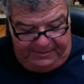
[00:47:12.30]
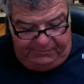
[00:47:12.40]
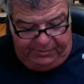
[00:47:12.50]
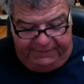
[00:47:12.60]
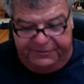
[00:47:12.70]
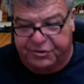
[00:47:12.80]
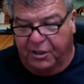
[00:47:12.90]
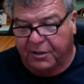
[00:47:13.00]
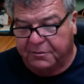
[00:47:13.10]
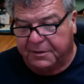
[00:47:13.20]
private
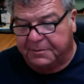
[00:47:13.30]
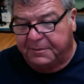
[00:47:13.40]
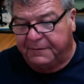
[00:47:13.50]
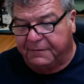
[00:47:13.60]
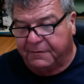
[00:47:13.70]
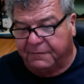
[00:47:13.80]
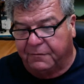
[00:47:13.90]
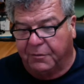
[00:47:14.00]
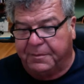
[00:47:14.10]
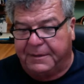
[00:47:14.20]
charter with me for
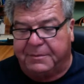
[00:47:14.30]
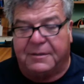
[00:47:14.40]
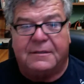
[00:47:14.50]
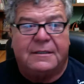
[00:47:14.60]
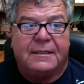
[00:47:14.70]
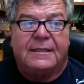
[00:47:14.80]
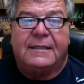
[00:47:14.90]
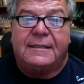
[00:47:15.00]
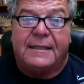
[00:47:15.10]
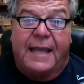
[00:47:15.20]
4 people
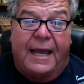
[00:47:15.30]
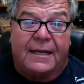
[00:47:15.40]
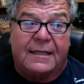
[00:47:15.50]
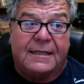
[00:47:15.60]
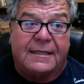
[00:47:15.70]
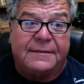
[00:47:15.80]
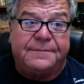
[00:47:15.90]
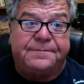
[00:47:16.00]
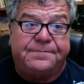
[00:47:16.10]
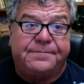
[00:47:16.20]
to Catalina.
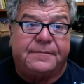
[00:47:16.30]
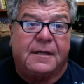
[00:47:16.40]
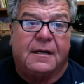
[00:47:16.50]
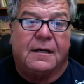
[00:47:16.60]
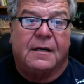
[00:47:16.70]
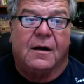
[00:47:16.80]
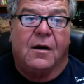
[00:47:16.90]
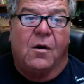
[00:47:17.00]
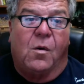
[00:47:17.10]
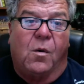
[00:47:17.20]

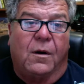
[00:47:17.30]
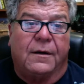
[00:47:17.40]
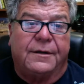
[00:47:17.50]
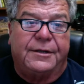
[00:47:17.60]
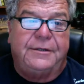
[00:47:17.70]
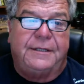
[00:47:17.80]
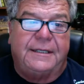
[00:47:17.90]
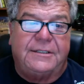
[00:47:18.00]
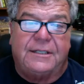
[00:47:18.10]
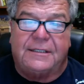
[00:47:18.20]
Or you
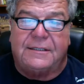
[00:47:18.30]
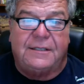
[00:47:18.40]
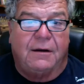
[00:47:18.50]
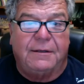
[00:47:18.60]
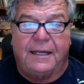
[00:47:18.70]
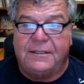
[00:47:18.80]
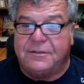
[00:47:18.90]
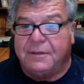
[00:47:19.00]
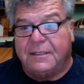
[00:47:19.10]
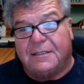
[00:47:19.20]
can just donate
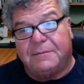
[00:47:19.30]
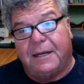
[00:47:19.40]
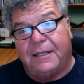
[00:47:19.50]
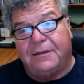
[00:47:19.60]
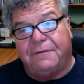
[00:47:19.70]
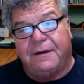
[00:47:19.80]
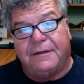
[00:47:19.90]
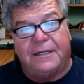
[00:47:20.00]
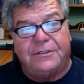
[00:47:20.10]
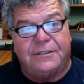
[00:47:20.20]
straight to my Youth
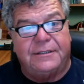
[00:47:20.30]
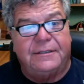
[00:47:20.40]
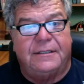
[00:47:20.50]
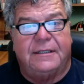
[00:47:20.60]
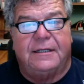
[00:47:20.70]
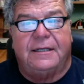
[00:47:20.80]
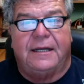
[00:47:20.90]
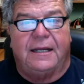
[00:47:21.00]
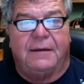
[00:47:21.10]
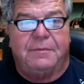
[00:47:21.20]
Foundation,
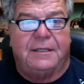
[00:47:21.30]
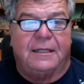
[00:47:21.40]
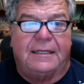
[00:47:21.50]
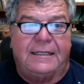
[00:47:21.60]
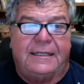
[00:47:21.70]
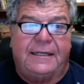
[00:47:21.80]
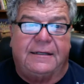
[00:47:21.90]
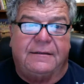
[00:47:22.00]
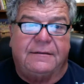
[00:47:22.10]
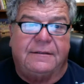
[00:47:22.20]
and I'll put a link
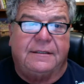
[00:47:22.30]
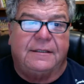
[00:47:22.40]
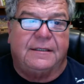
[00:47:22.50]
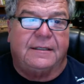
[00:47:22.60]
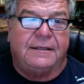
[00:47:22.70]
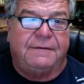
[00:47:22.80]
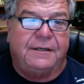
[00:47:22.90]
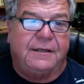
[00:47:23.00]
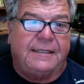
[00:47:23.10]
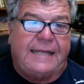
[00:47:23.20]
here. If you
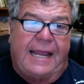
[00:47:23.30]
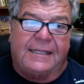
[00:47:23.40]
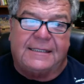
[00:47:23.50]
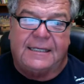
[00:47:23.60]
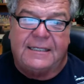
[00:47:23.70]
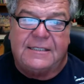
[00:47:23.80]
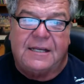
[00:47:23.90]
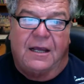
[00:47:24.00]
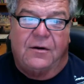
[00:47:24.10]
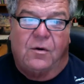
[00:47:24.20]
go to
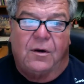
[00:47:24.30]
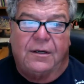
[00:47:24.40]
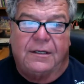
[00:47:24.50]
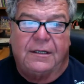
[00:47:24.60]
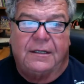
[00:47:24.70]
danskids.org,